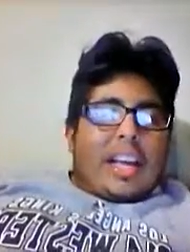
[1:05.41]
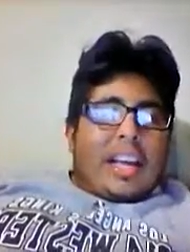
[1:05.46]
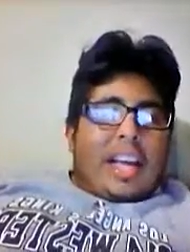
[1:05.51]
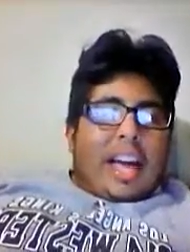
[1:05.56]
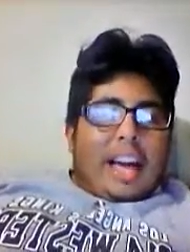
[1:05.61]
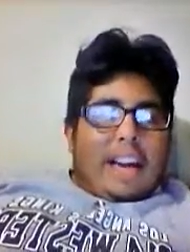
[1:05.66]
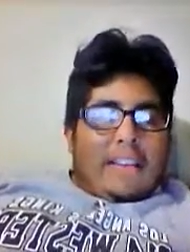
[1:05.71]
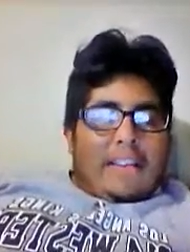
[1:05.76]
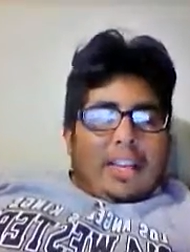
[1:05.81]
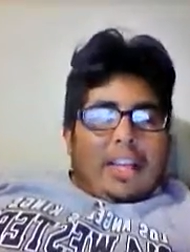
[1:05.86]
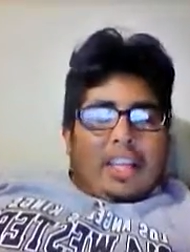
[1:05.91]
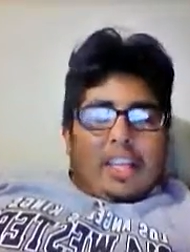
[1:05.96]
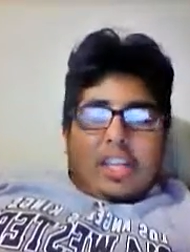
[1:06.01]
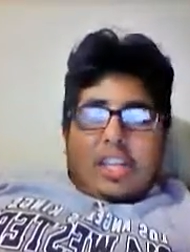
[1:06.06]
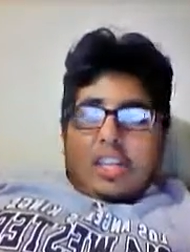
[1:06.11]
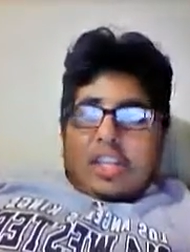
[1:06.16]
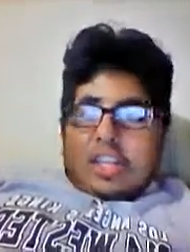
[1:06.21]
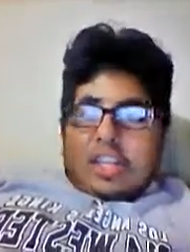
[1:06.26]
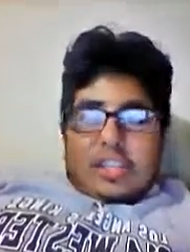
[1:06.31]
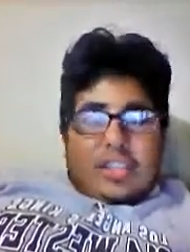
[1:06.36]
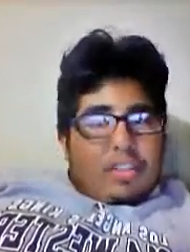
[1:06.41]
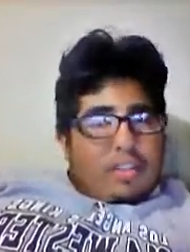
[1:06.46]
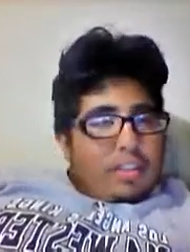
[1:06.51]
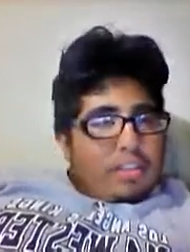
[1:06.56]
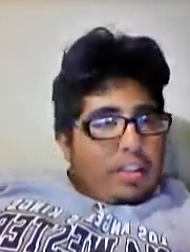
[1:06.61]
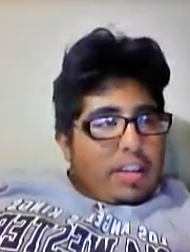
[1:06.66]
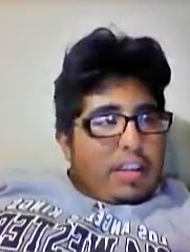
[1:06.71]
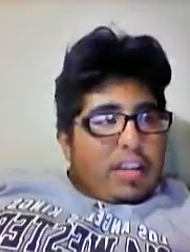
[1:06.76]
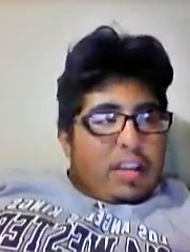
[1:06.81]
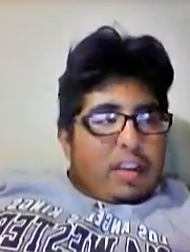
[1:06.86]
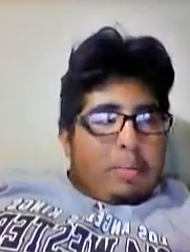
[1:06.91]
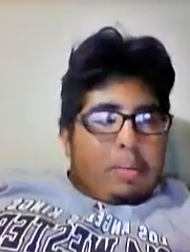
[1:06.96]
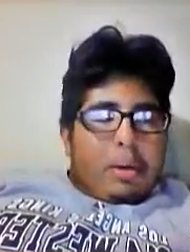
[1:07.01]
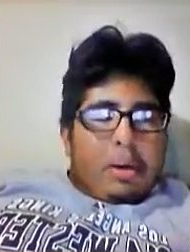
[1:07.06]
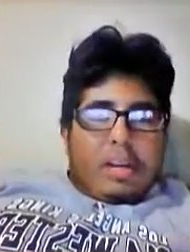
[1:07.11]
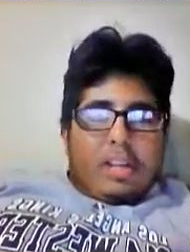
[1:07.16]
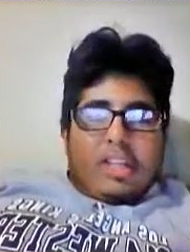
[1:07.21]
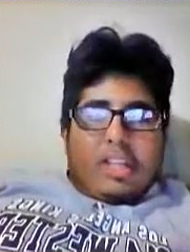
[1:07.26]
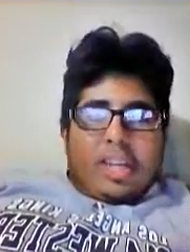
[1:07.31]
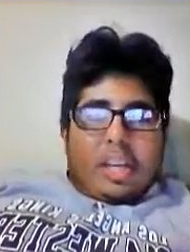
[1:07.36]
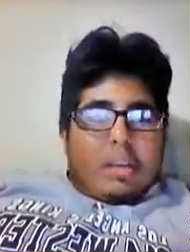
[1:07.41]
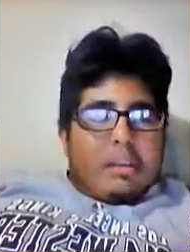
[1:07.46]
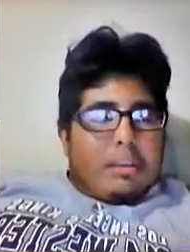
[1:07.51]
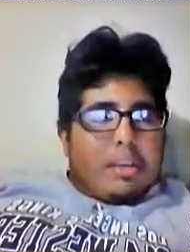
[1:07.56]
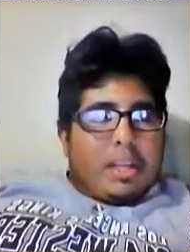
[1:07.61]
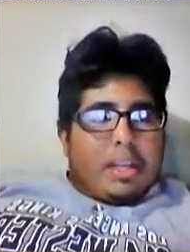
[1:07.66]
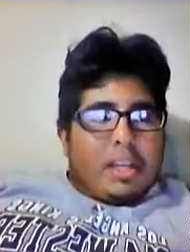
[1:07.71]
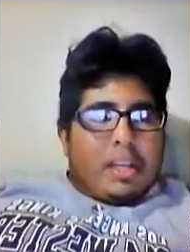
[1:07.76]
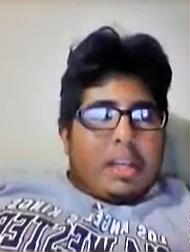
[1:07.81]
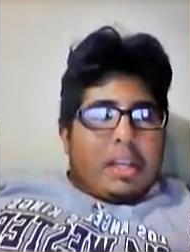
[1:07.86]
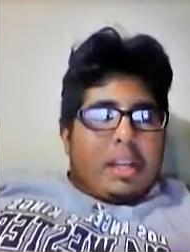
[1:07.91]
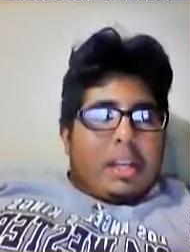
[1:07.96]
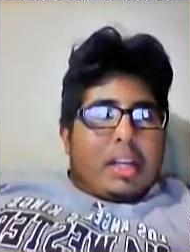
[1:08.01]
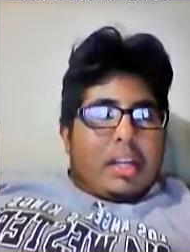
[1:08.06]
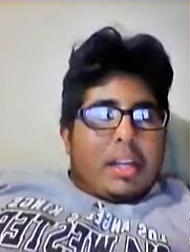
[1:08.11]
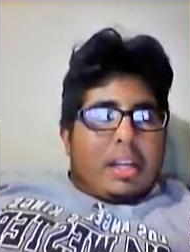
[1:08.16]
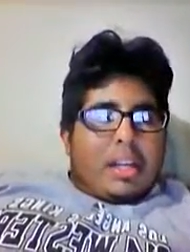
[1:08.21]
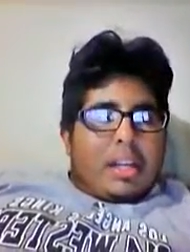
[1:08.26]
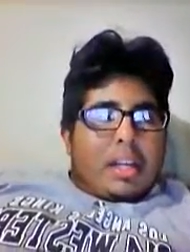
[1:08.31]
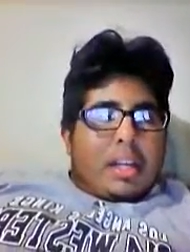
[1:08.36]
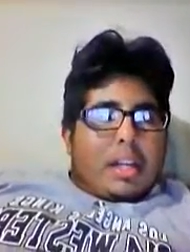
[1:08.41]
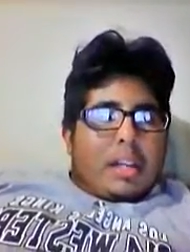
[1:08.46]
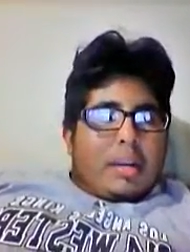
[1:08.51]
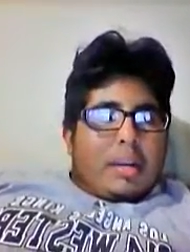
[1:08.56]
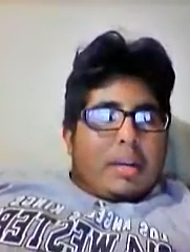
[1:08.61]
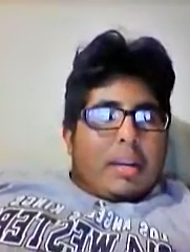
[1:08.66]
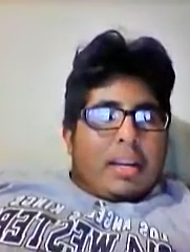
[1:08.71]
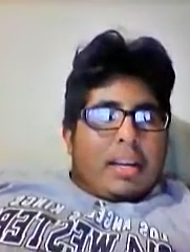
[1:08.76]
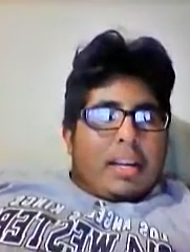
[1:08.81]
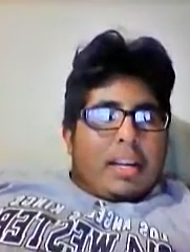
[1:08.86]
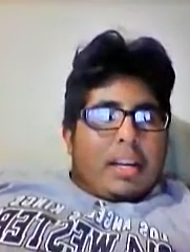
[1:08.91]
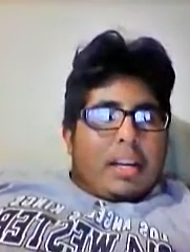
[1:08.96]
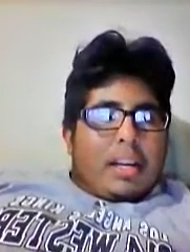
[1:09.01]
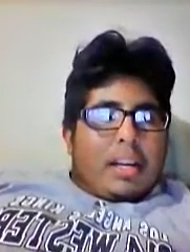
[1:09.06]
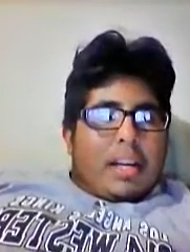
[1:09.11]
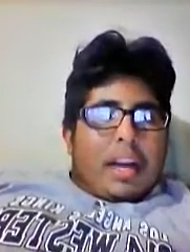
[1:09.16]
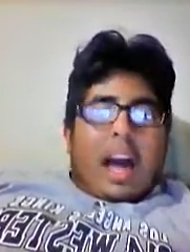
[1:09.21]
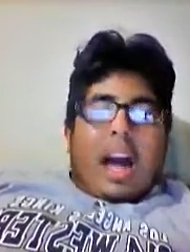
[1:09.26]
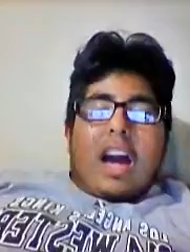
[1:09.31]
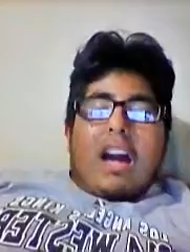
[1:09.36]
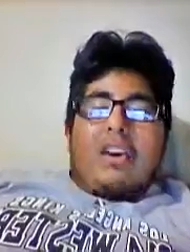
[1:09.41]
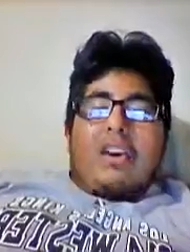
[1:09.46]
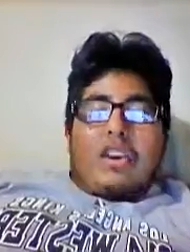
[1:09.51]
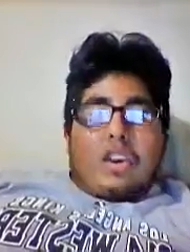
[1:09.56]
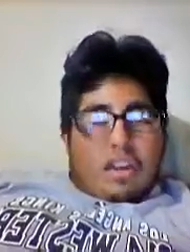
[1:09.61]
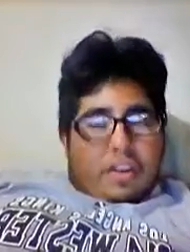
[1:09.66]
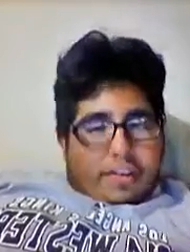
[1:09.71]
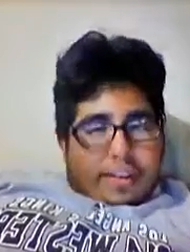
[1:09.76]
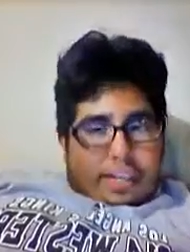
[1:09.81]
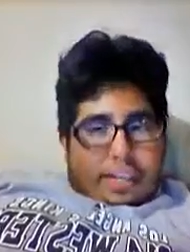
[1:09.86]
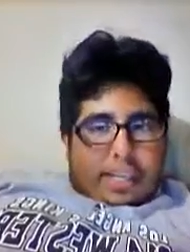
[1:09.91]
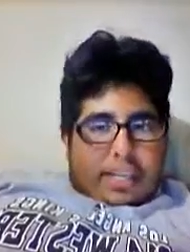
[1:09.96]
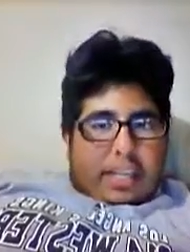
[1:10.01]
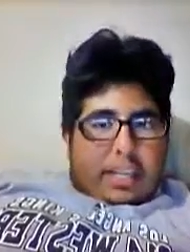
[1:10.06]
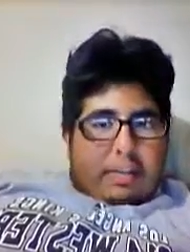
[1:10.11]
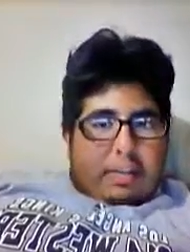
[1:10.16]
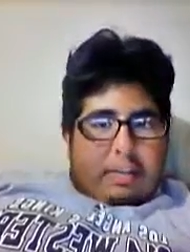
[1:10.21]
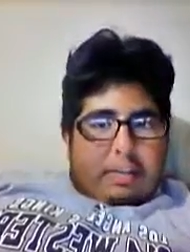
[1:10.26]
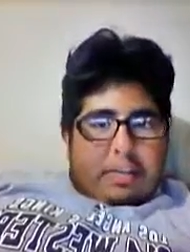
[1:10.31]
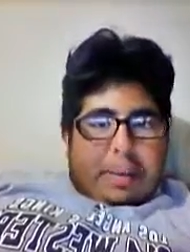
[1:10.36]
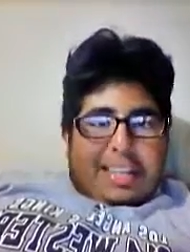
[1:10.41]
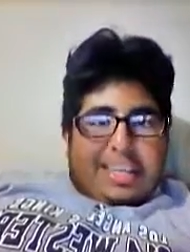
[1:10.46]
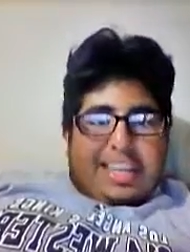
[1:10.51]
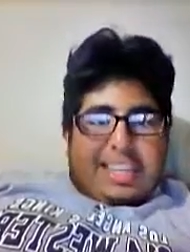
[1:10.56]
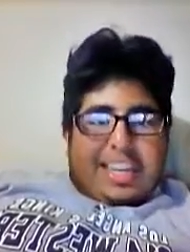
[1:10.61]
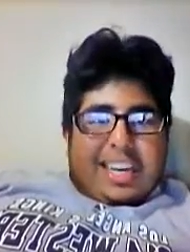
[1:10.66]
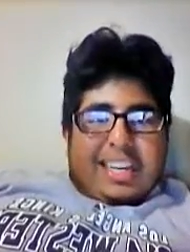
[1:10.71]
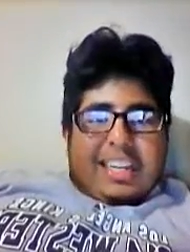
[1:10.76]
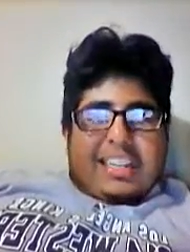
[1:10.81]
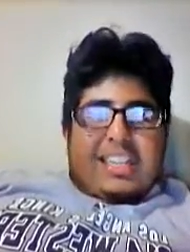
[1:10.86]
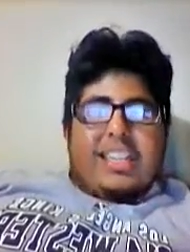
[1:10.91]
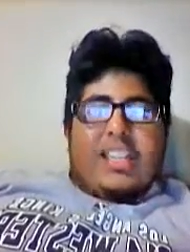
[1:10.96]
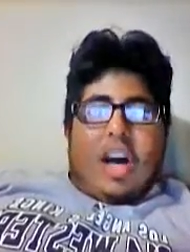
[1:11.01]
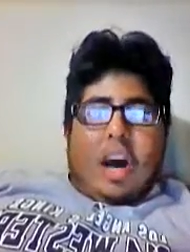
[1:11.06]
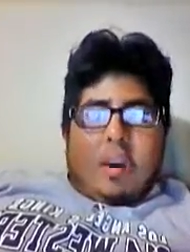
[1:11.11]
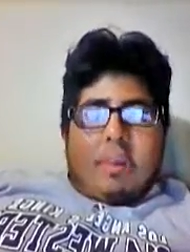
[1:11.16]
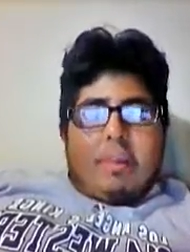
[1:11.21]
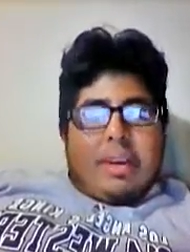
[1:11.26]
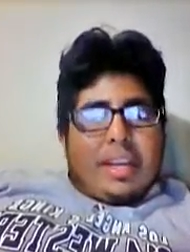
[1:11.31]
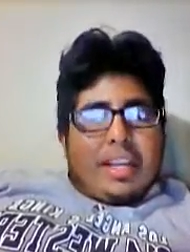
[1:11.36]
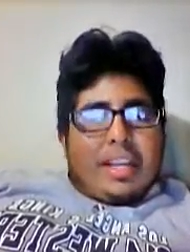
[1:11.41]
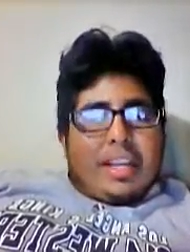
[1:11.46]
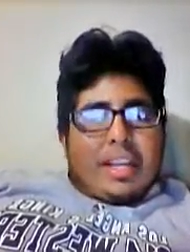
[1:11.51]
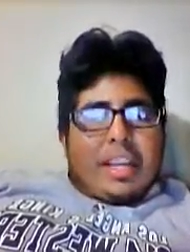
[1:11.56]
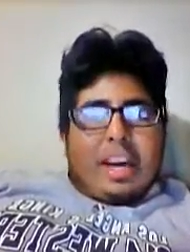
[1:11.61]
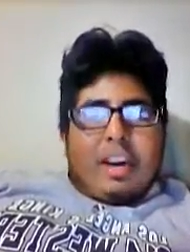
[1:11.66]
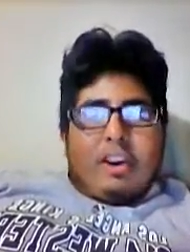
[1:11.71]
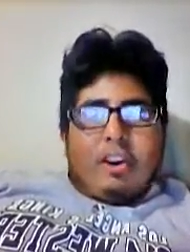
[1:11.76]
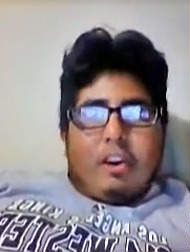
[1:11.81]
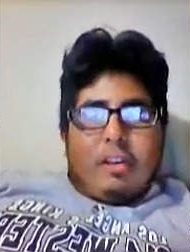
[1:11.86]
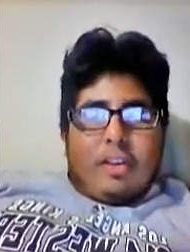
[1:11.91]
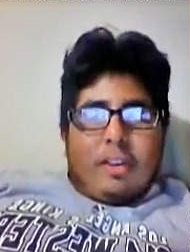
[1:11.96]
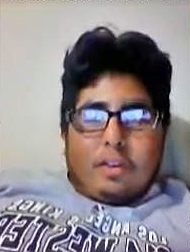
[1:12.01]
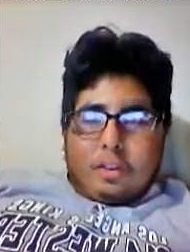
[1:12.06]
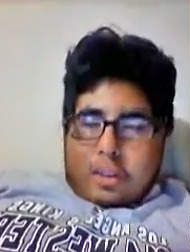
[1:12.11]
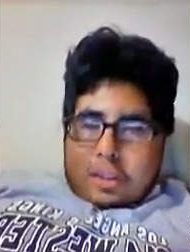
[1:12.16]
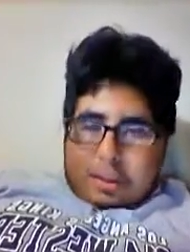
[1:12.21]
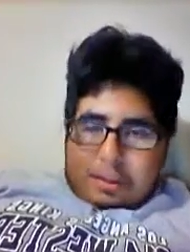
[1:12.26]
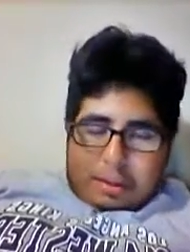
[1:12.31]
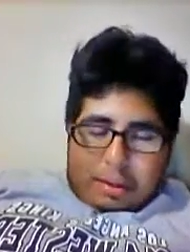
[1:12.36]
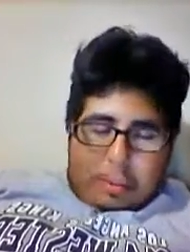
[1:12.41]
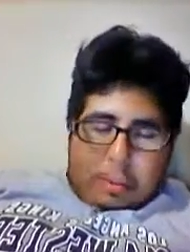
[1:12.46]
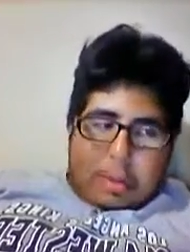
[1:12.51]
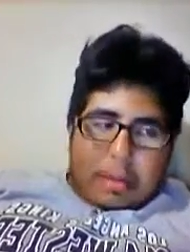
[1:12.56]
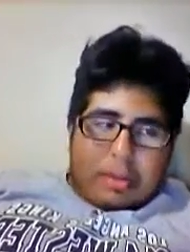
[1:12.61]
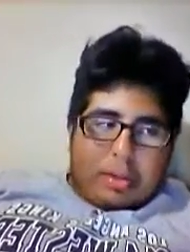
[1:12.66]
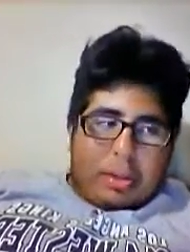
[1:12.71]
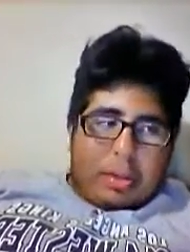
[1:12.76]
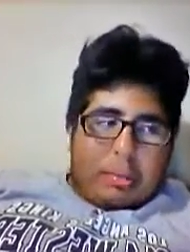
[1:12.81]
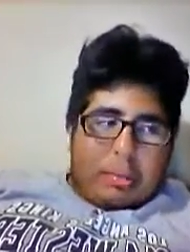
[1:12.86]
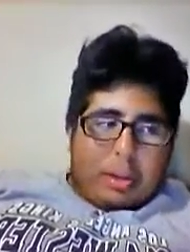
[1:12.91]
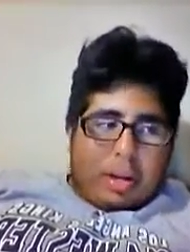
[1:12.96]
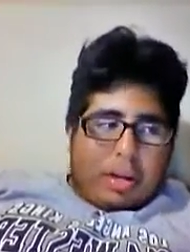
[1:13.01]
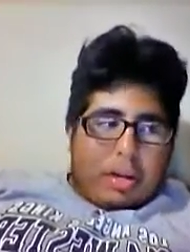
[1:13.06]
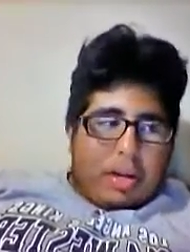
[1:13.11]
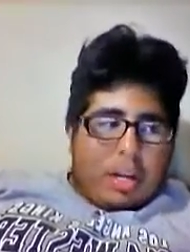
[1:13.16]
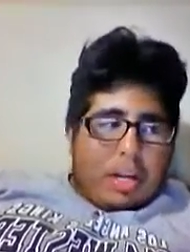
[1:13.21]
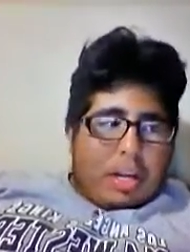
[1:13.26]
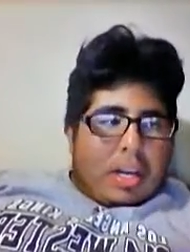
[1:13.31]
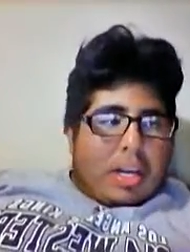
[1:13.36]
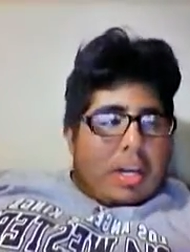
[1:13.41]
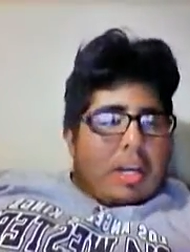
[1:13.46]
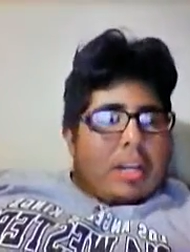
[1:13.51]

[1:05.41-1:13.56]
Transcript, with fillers: Cavaliers and LeBron James and uh and uh Kyrie Irving basically dominated. Kyrie Irving was giving the ball to LeBron.